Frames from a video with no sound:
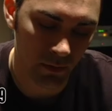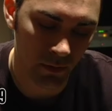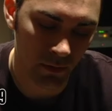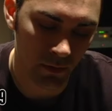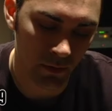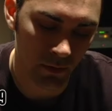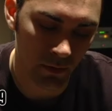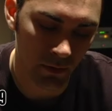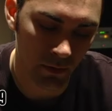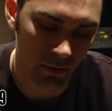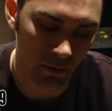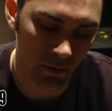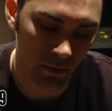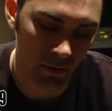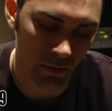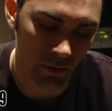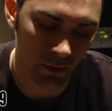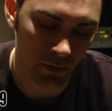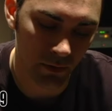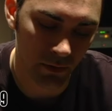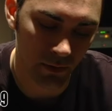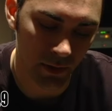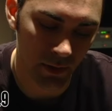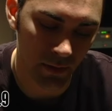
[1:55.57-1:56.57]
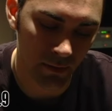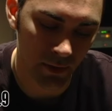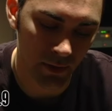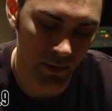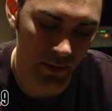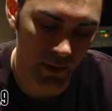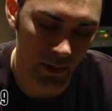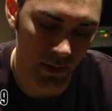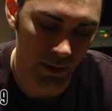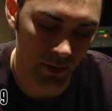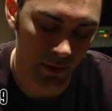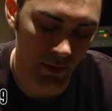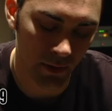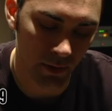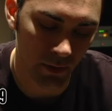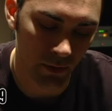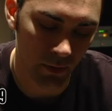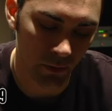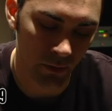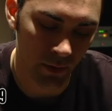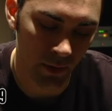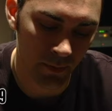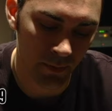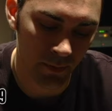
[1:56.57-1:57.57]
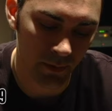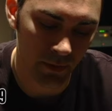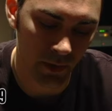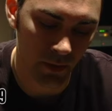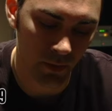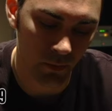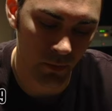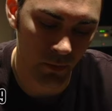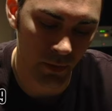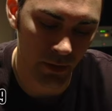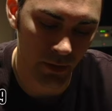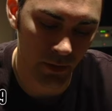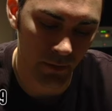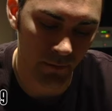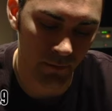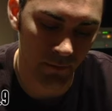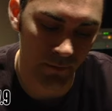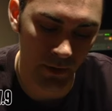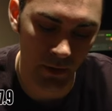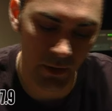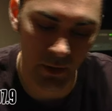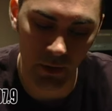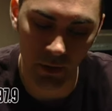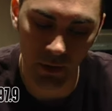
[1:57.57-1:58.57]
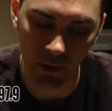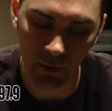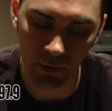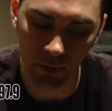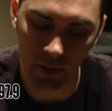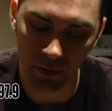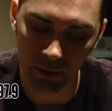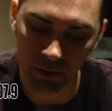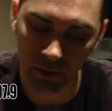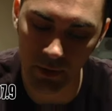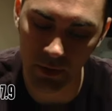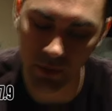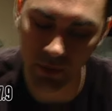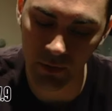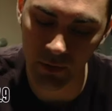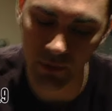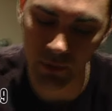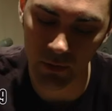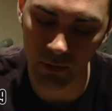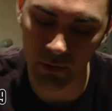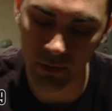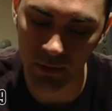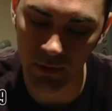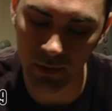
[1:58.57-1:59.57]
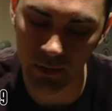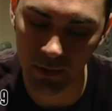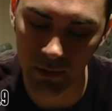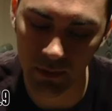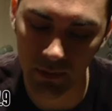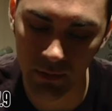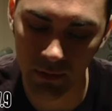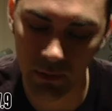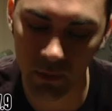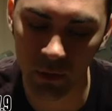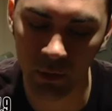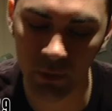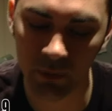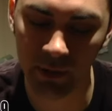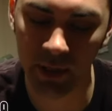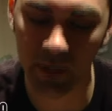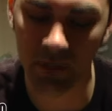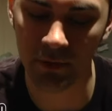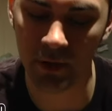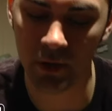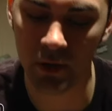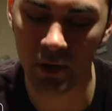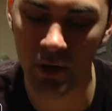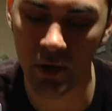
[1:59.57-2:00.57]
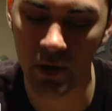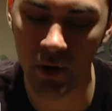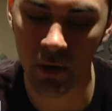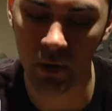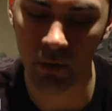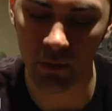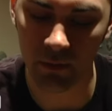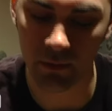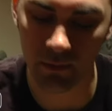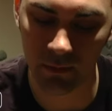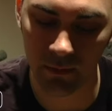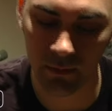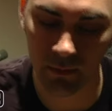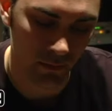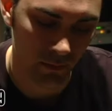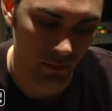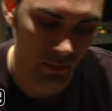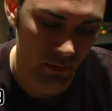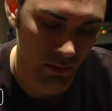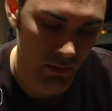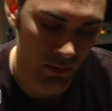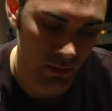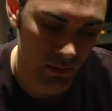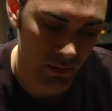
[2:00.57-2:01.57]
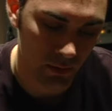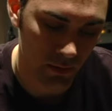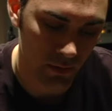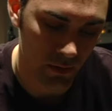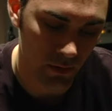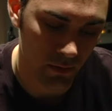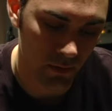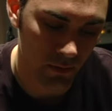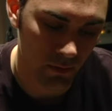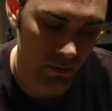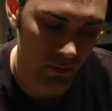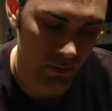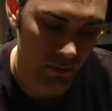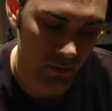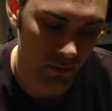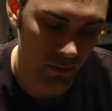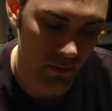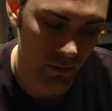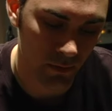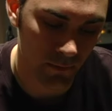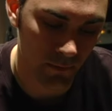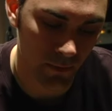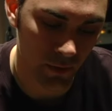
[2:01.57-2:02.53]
Those little circled numbers on there represent which finger I want you to use to hold down the note. So the